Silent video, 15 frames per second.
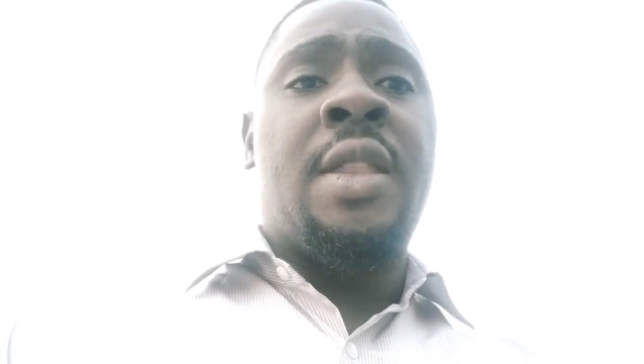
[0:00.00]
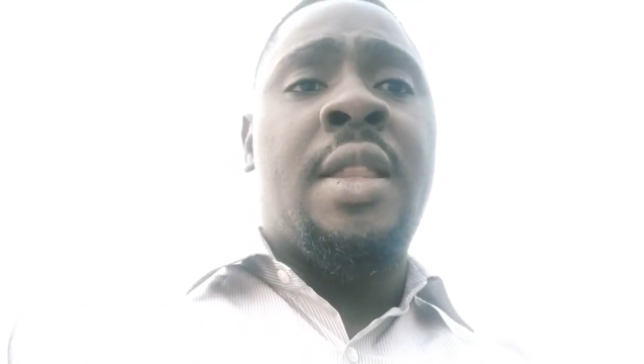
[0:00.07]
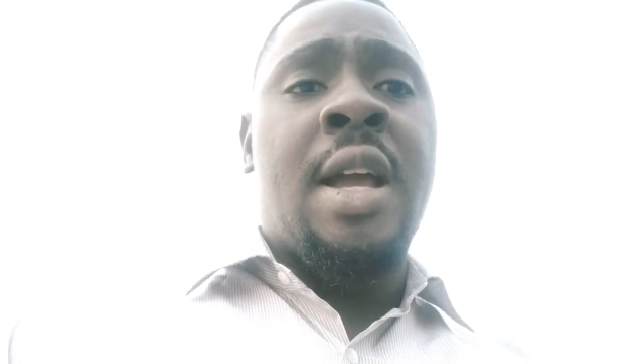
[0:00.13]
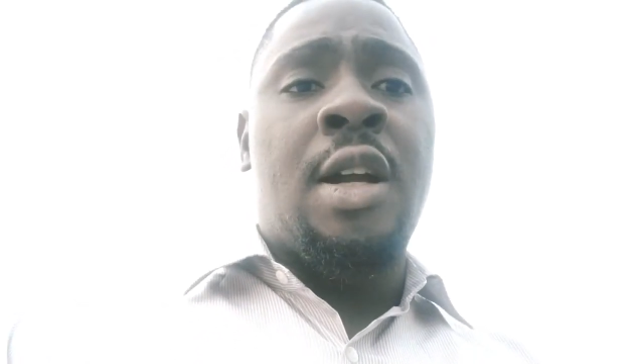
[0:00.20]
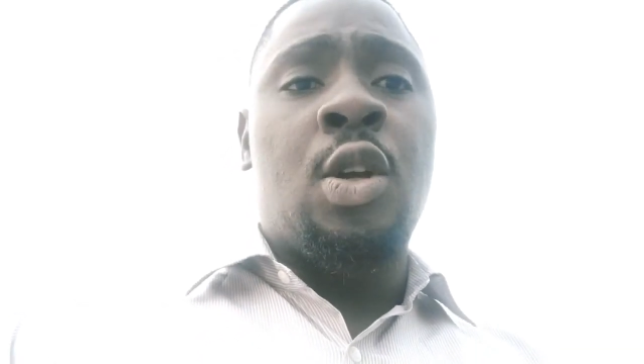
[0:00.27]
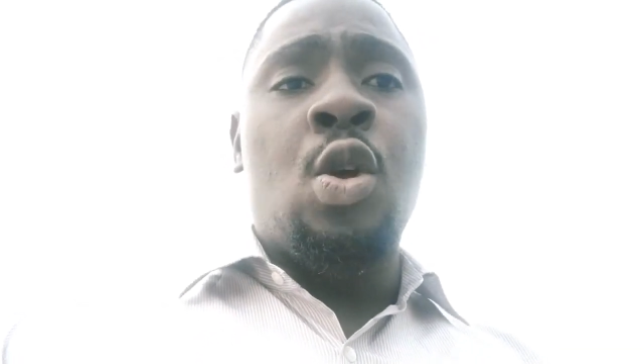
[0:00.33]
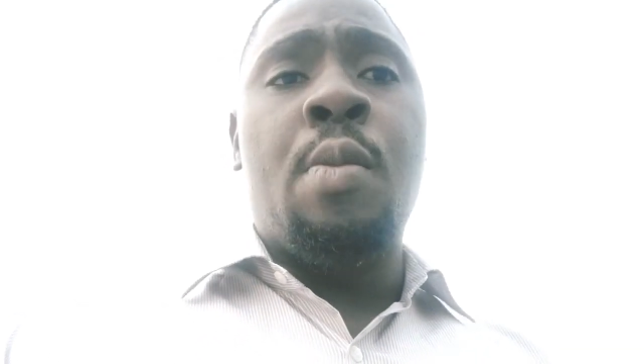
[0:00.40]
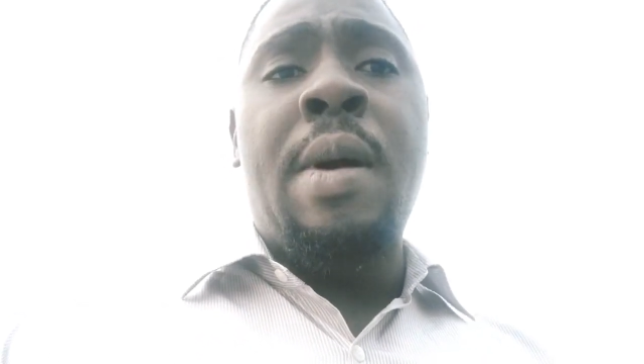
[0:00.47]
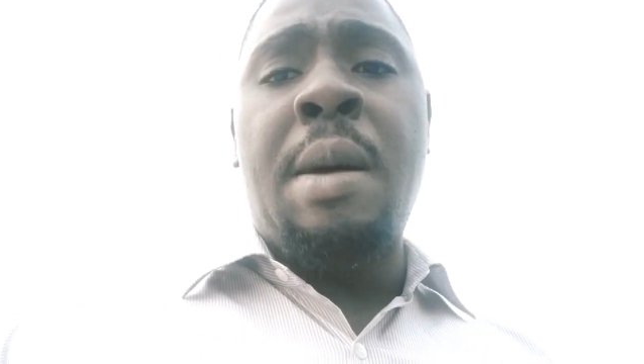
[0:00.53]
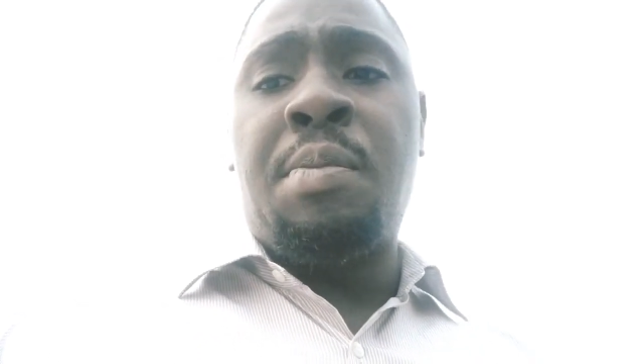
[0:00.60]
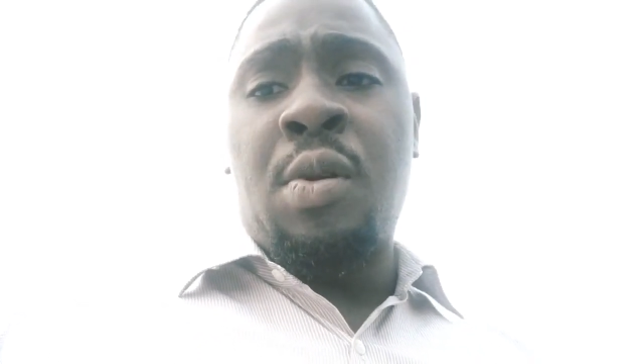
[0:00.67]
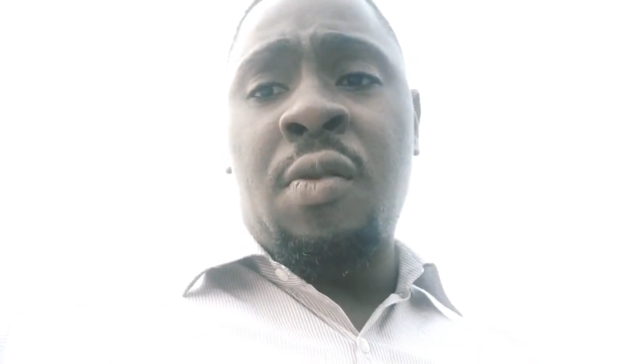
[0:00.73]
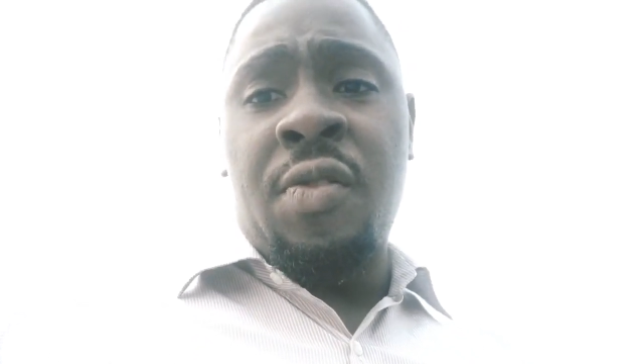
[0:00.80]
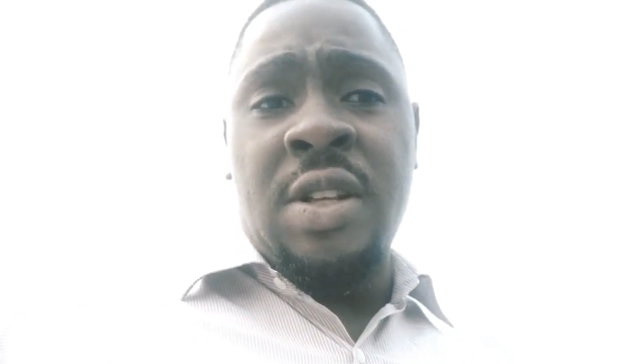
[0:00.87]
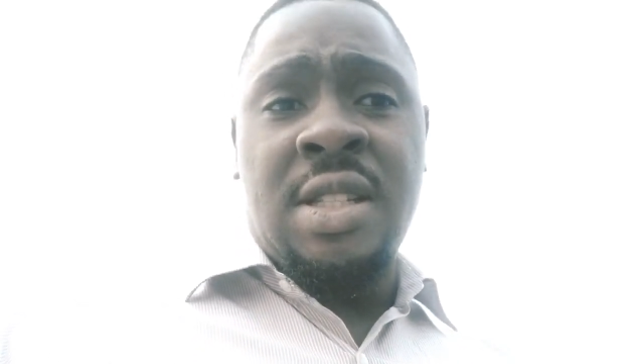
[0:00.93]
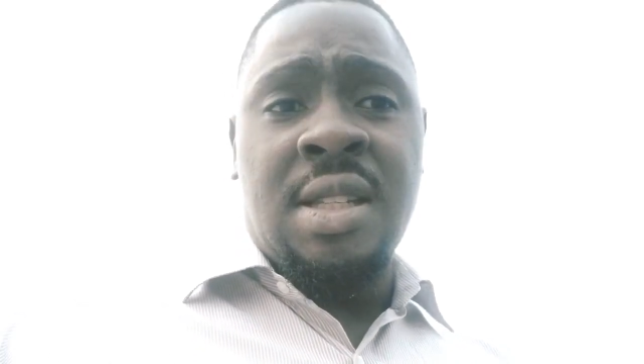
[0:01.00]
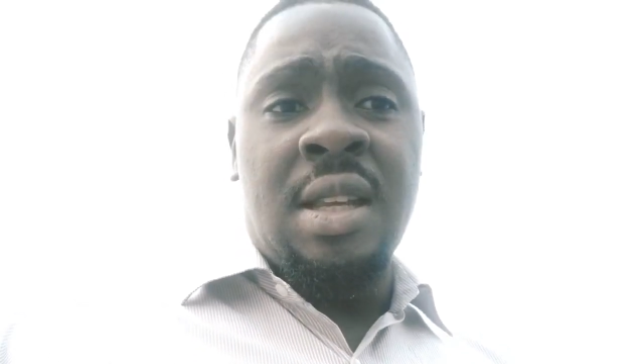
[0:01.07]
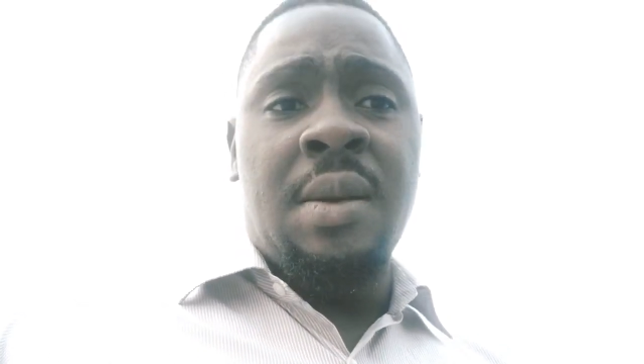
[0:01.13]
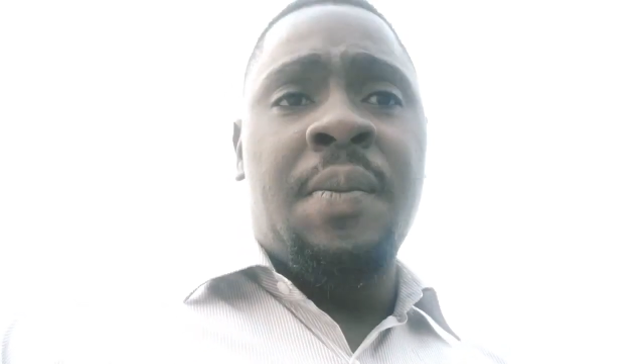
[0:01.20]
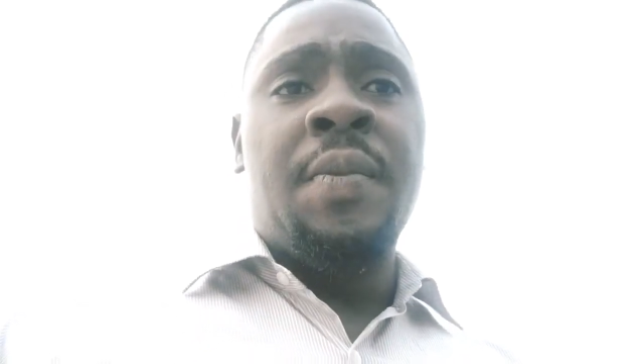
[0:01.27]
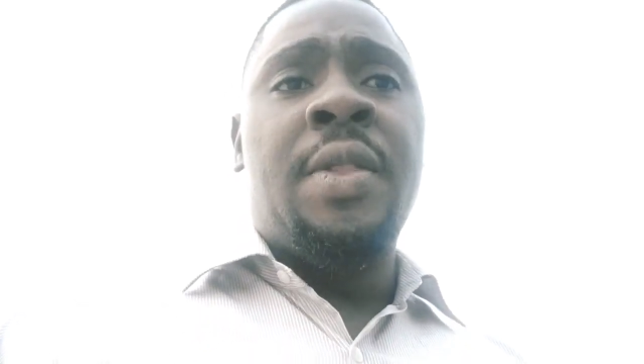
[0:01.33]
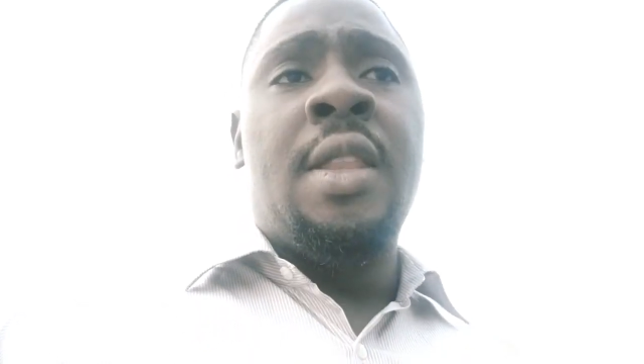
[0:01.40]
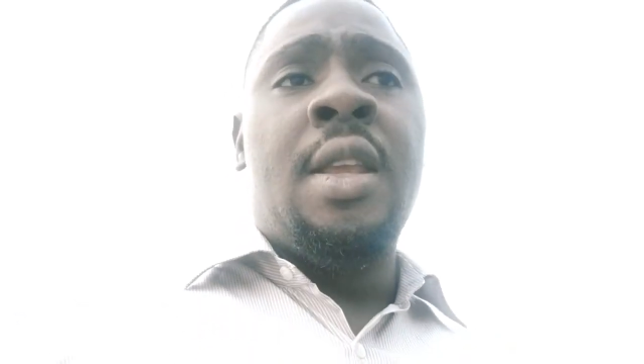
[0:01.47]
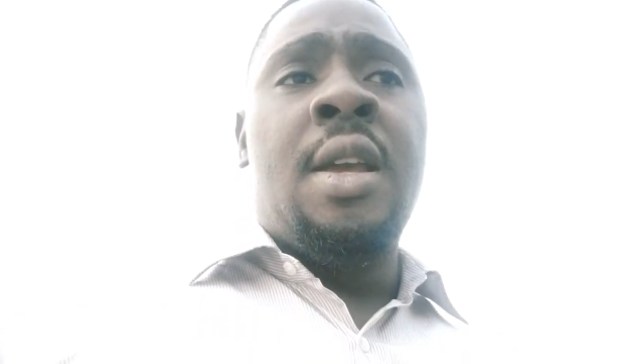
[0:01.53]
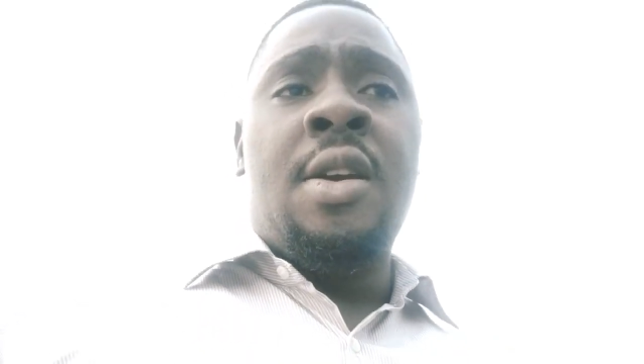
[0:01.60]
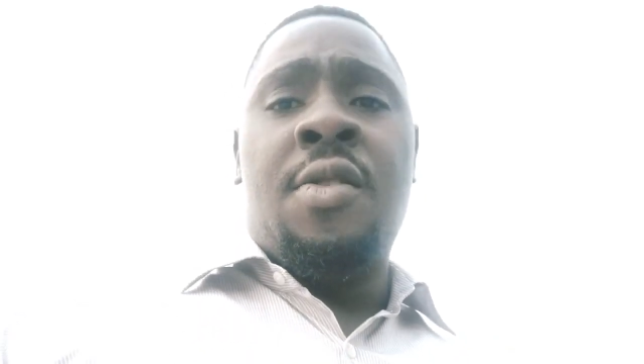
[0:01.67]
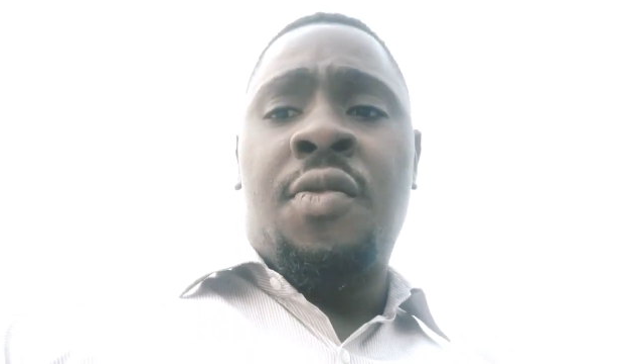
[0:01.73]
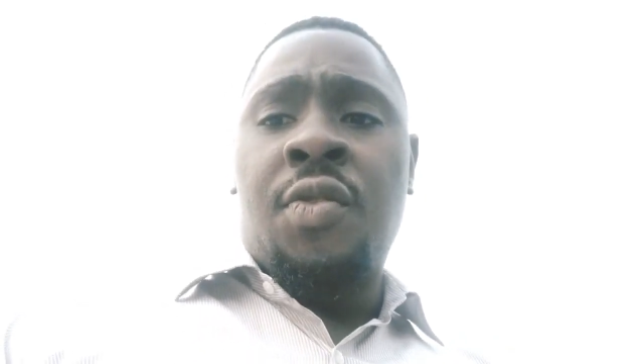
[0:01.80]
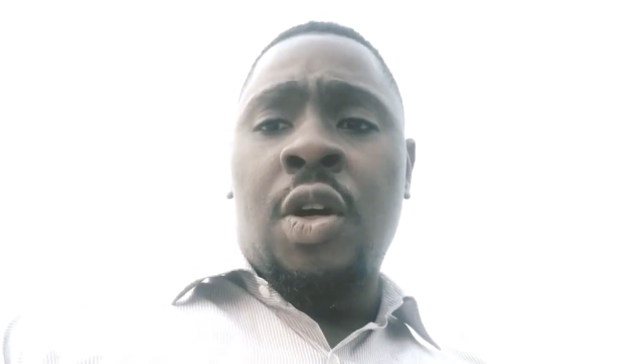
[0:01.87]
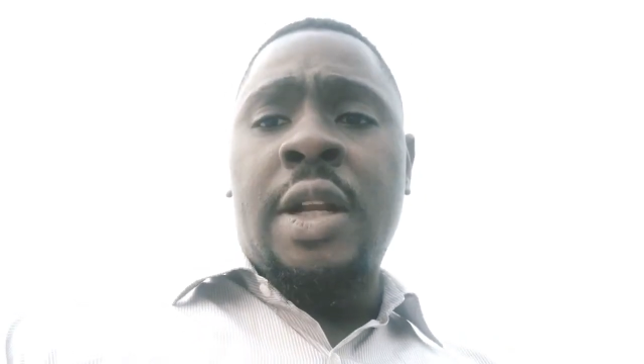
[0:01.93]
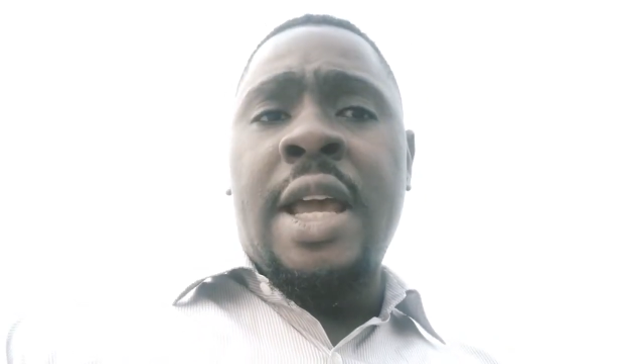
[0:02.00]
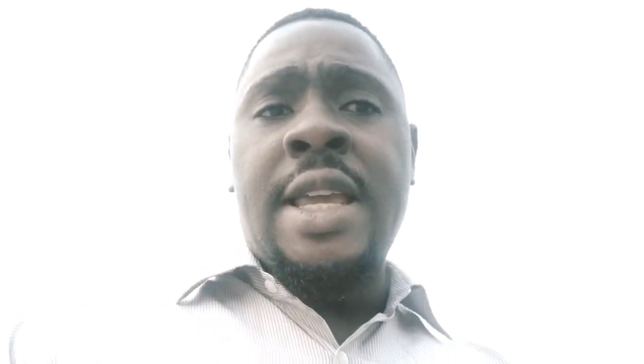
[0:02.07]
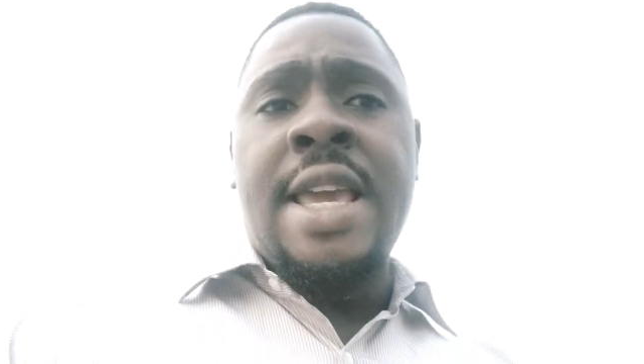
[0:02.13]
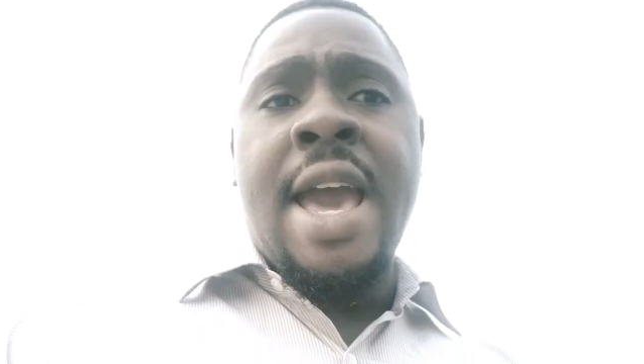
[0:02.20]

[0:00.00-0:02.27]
the global prophecy for the